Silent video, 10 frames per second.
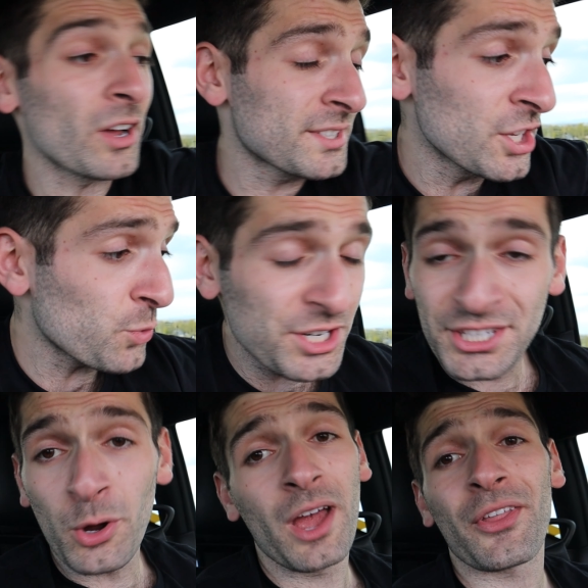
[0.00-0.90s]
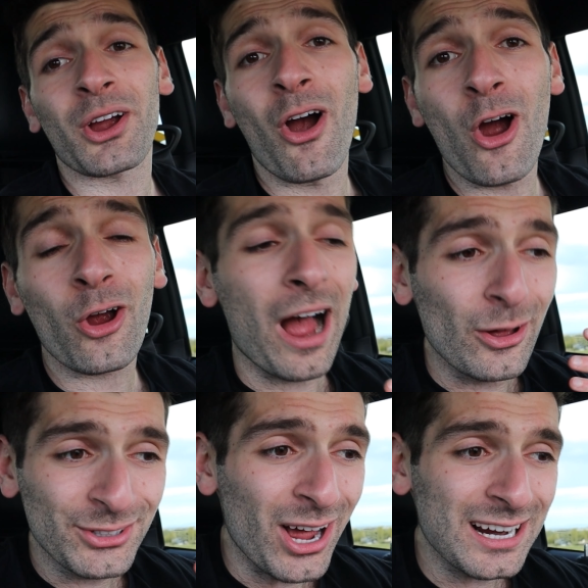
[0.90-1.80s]
Well, since we're still in the car,
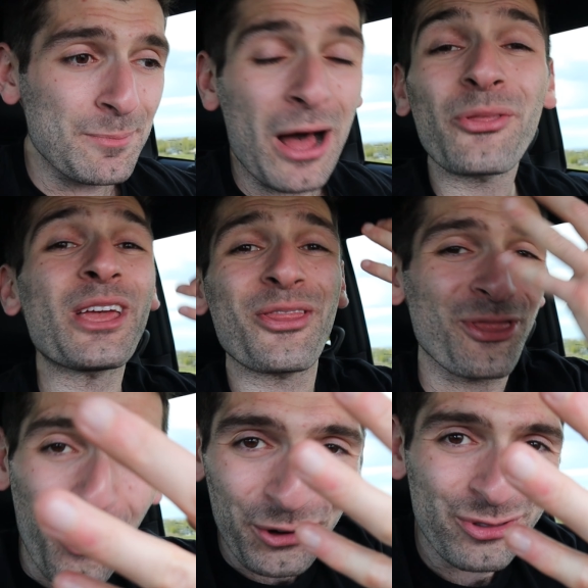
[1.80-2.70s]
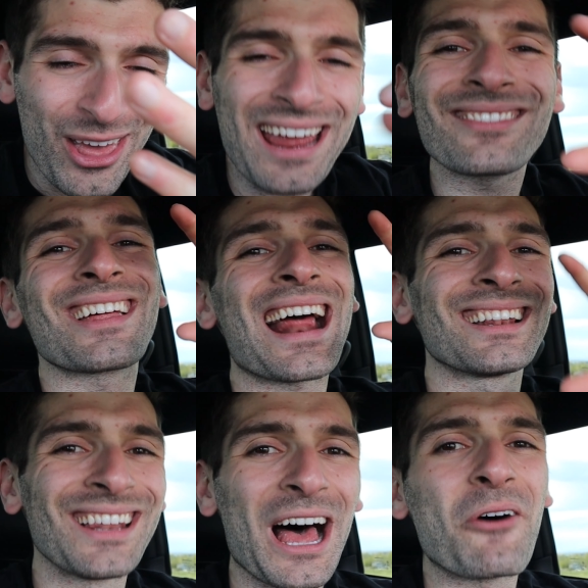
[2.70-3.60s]
I'll talk about the third thing that I
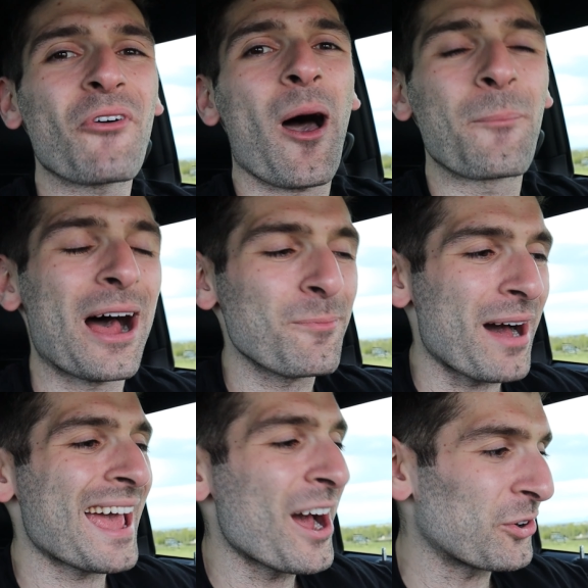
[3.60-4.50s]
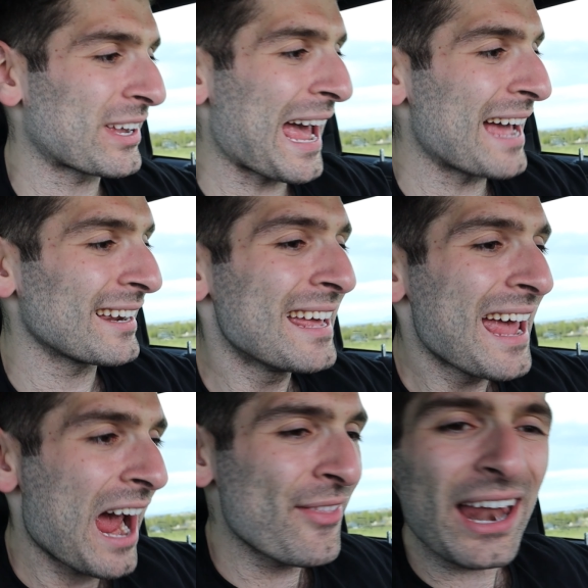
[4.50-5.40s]
love about my Hellcat.
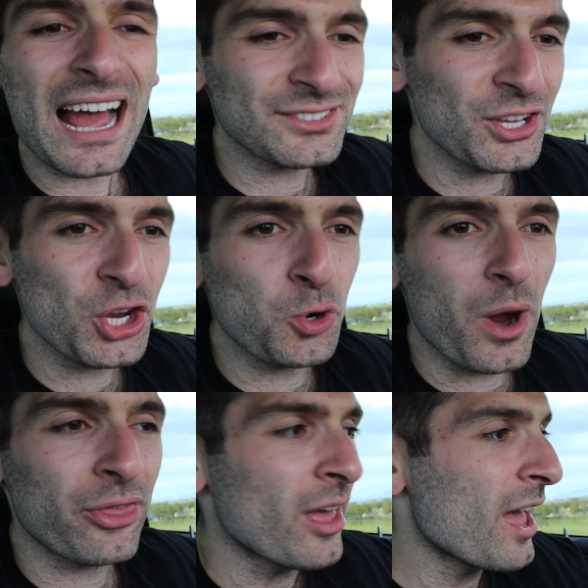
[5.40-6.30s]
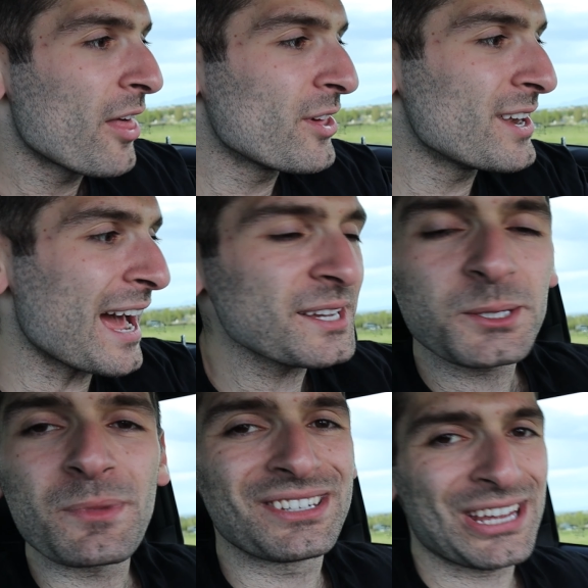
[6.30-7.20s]
And that has to do with the
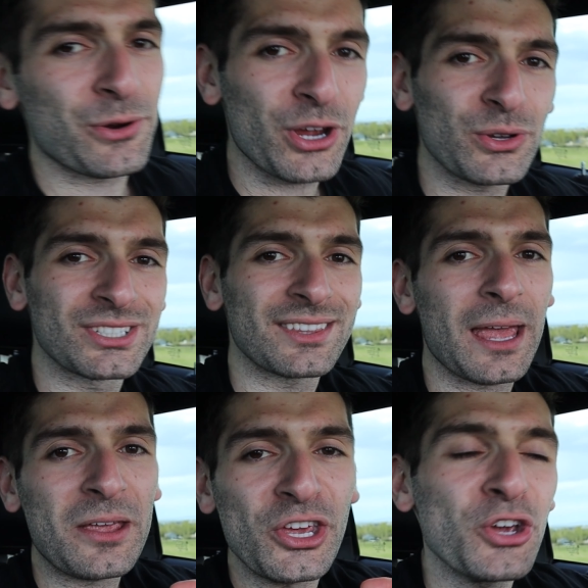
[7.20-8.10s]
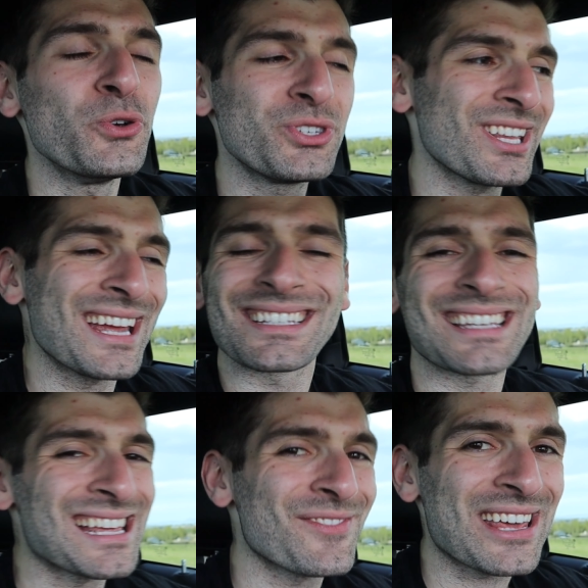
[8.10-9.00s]
nice materials that they used
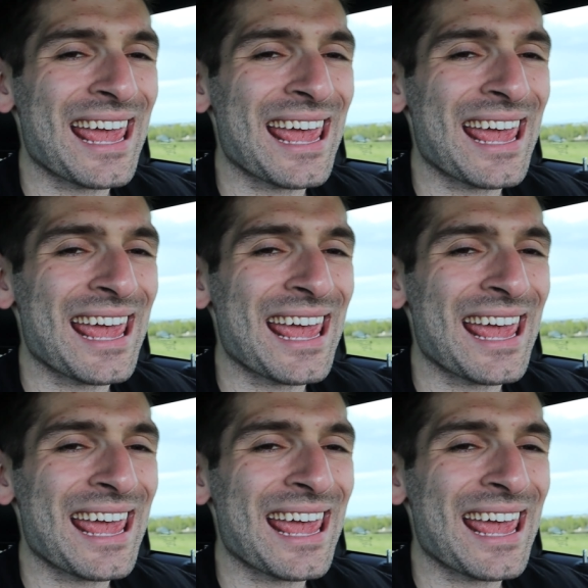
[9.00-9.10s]
inside of the